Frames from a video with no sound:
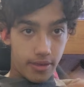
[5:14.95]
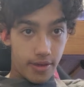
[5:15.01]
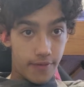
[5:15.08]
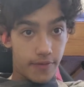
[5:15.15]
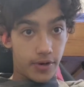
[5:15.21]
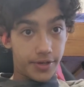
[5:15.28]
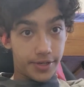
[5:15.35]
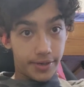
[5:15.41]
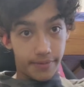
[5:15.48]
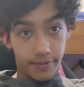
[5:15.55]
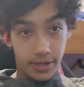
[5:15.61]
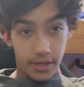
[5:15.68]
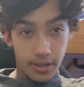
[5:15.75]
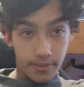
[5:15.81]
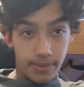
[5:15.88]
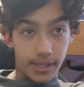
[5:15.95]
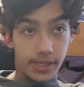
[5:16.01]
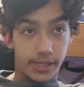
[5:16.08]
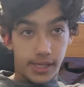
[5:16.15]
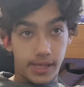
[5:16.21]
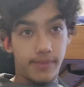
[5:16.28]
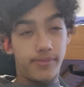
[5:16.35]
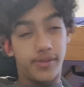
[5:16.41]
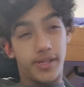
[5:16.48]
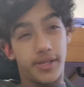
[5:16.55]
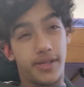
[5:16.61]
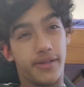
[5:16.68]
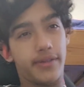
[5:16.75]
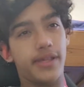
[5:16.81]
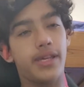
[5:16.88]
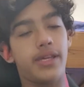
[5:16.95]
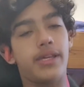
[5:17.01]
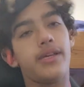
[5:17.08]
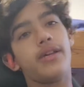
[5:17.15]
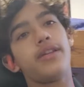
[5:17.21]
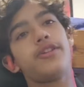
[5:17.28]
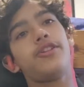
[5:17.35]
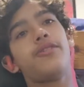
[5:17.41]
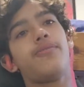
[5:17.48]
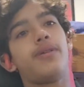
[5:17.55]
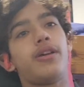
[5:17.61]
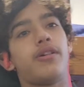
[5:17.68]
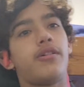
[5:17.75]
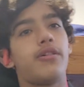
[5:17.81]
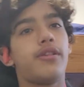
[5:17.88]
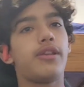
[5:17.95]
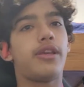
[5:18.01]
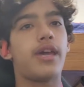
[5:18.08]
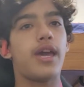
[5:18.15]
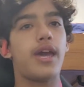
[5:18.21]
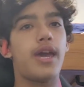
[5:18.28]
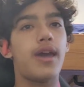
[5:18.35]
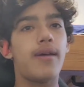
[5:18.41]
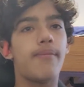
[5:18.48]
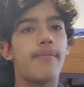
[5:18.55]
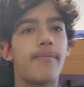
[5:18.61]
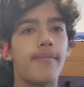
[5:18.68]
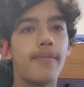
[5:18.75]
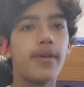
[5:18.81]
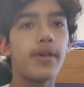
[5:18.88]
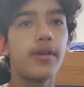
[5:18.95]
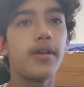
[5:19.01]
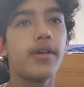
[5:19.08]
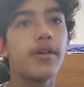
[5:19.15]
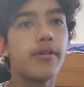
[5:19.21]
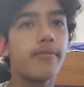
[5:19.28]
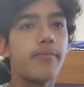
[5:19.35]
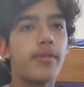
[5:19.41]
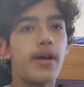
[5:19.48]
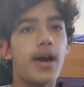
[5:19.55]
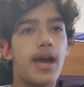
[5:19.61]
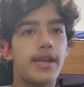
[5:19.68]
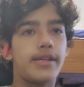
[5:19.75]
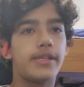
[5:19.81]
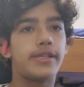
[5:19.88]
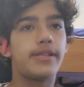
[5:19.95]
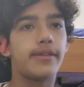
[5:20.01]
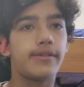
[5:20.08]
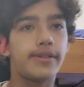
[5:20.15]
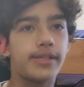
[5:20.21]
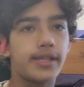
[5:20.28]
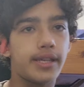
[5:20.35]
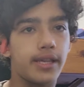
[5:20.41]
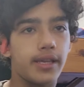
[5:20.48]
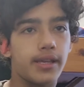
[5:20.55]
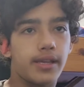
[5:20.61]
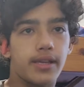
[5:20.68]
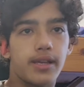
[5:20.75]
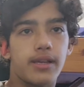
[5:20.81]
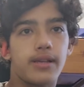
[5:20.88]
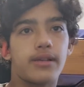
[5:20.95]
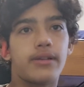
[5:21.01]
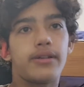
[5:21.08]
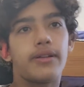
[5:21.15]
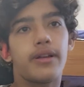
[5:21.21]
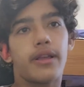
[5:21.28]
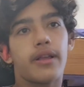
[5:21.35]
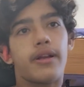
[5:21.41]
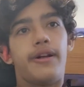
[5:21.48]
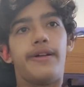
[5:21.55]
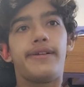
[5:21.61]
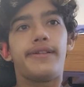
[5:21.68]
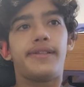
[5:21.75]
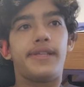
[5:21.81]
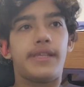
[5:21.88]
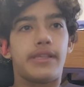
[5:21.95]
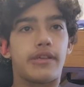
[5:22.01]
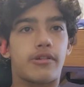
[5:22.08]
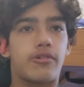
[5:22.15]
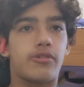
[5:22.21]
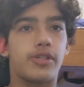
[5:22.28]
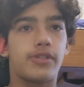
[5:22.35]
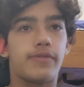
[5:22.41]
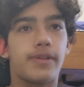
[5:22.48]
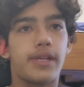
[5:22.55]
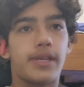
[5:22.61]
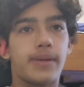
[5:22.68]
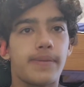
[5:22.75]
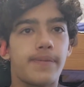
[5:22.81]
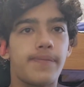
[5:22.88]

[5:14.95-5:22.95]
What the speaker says: versing one of the best teams in the league. It should be a good game, but I just don't see the Colts winning.